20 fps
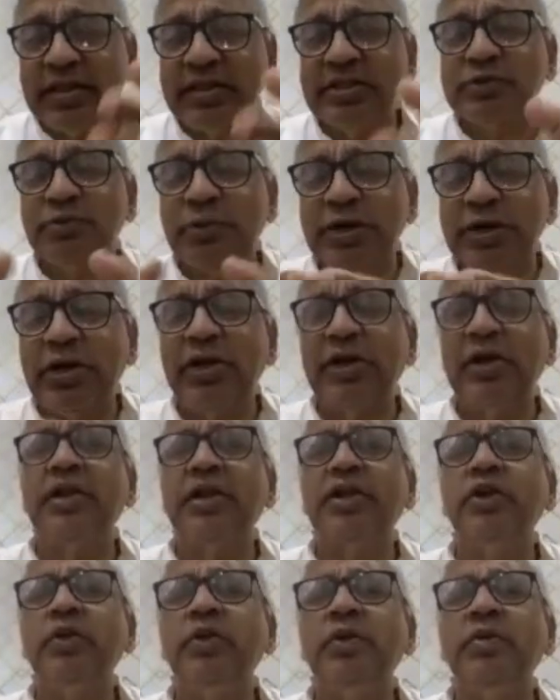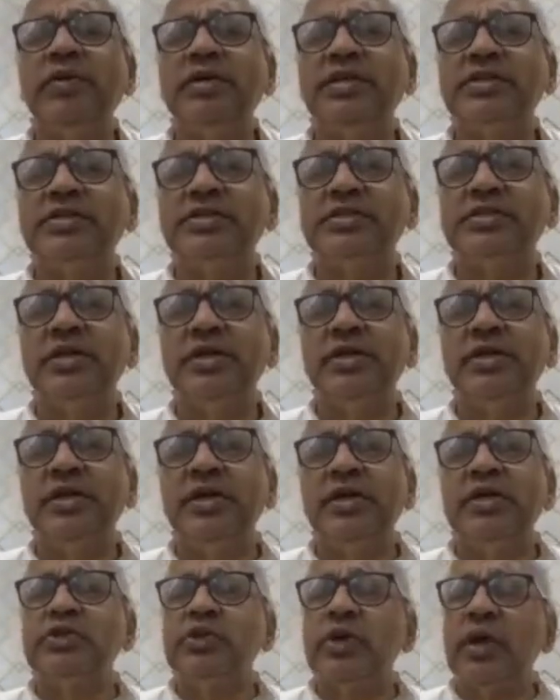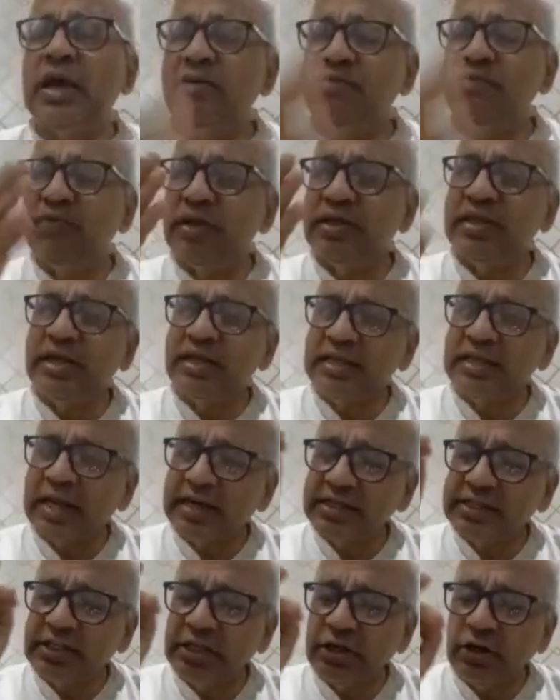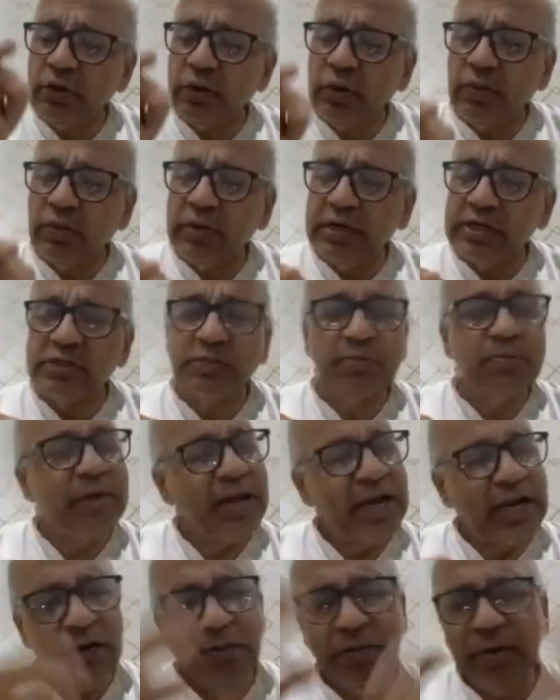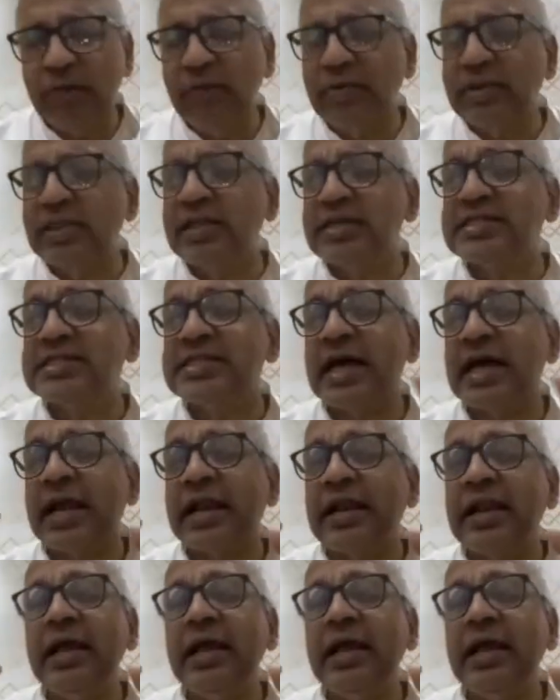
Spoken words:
this particular universe. So everything that is in universe, may it be even the sun,